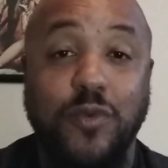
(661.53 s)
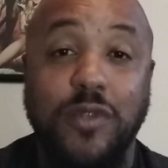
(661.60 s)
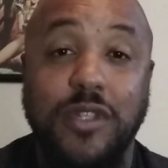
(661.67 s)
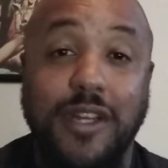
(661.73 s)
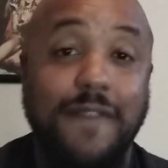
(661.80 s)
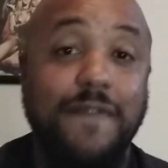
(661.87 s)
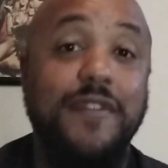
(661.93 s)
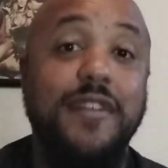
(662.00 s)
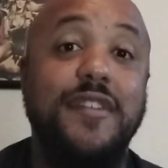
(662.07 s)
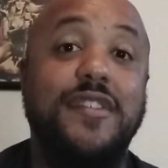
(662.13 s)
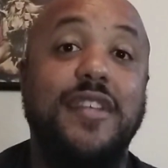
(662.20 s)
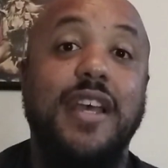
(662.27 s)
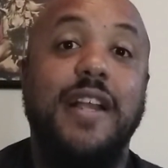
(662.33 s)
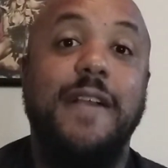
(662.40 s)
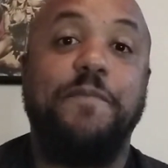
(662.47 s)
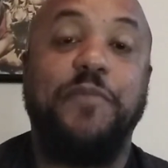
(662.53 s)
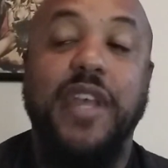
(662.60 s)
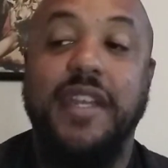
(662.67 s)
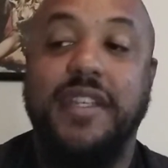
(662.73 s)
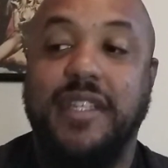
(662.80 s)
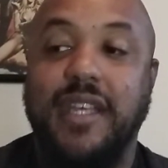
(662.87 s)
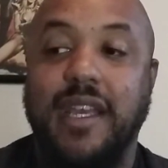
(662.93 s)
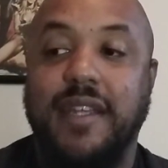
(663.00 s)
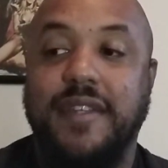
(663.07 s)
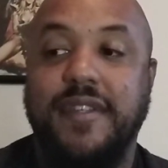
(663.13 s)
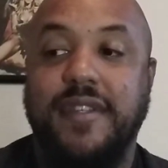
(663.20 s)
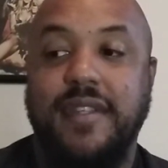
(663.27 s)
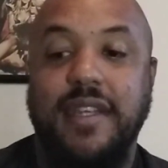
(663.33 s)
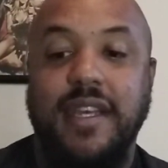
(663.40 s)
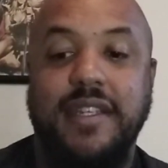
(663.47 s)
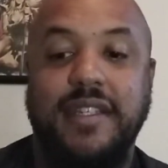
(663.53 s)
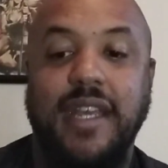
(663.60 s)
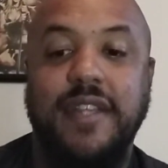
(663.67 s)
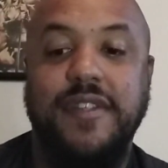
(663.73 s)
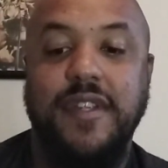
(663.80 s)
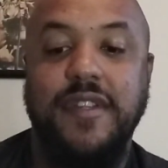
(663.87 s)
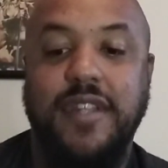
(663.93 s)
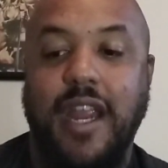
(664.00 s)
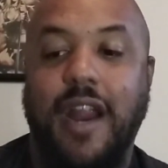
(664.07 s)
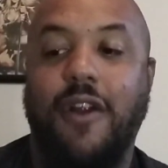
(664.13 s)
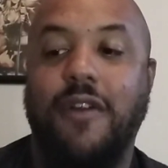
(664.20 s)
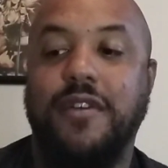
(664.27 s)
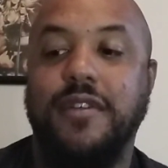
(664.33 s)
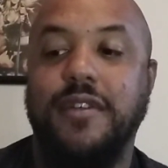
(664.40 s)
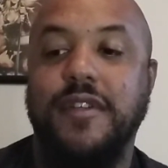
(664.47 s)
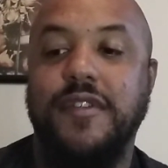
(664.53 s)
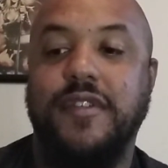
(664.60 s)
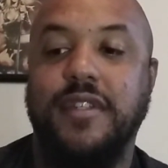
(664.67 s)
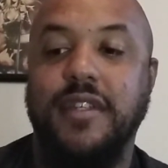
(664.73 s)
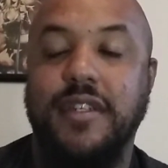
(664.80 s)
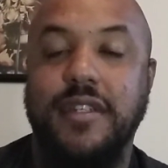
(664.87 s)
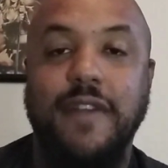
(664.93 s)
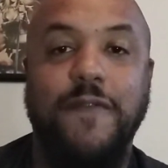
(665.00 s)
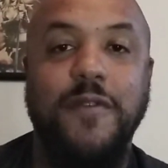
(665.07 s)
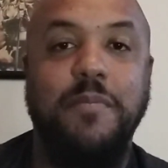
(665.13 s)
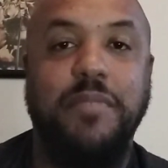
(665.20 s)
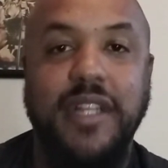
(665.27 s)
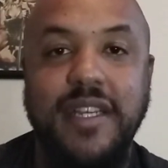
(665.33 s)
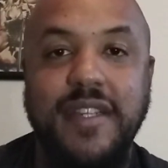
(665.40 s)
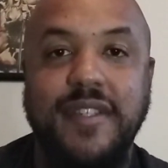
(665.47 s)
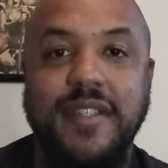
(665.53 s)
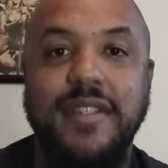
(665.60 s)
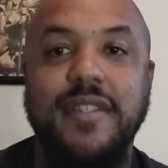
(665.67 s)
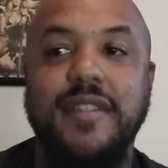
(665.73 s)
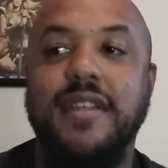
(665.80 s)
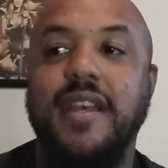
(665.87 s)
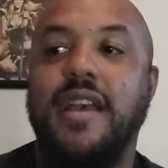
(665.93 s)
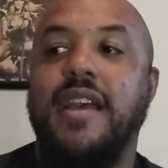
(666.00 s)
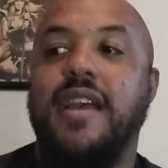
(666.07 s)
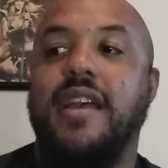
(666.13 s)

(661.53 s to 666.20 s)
to love this it takes it takes these characters to different places